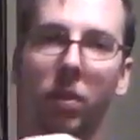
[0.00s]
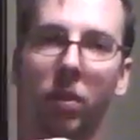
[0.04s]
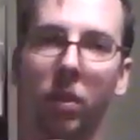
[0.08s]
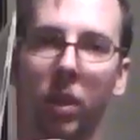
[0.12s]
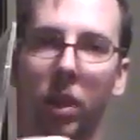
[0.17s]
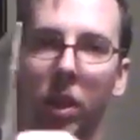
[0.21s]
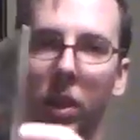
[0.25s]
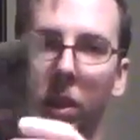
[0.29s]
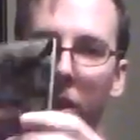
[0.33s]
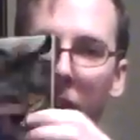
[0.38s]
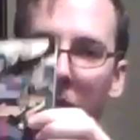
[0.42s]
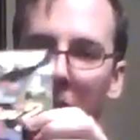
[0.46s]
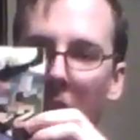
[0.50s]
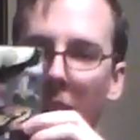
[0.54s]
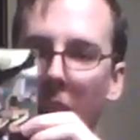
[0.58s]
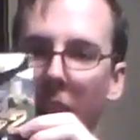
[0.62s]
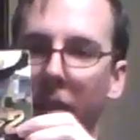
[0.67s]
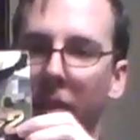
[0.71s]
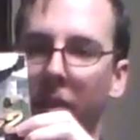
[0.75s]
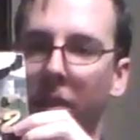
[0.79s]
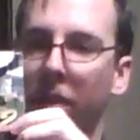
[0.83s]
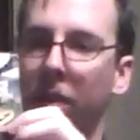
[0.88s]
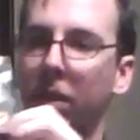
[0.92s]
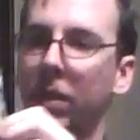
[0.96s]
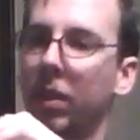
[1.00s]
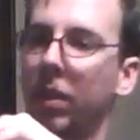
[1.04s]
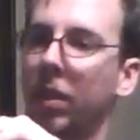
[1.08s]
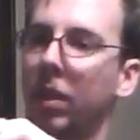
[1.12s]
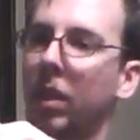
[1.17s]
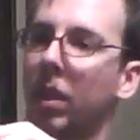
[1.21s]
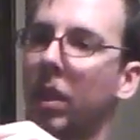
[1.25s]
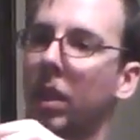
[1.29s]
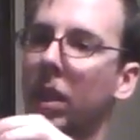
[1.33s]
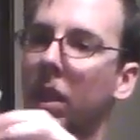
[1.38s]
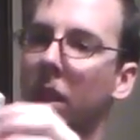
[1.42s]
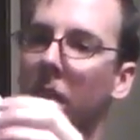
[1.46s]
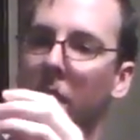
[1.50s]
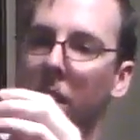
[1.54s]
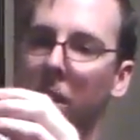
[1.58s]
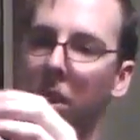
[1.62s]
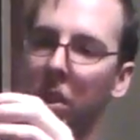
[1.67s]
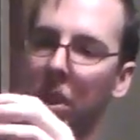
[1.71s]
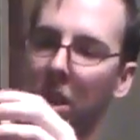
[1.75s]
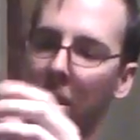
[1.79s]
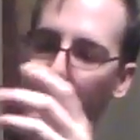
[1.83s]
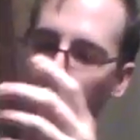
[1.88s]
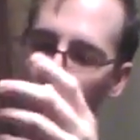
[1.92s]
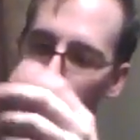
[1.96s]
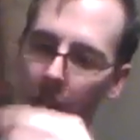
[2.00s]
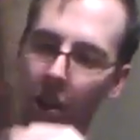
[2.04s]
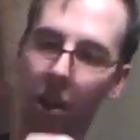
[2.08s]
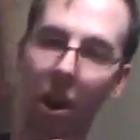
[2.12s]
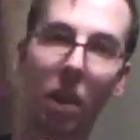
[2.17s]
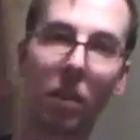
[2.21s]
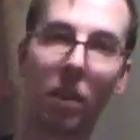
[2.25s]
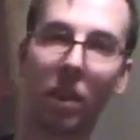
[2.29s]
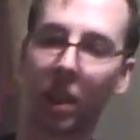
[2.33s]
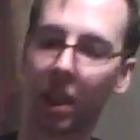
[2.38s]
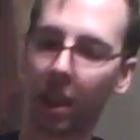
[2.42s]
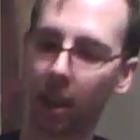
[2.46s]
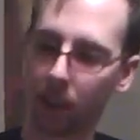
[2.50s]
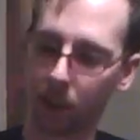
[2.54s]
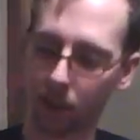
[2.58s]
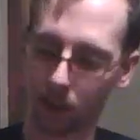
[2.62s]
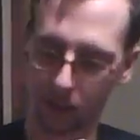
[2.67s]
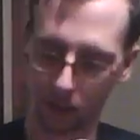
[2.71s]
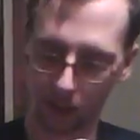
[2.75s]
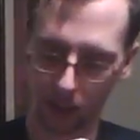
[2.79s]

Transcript: little guy. Discs and everything.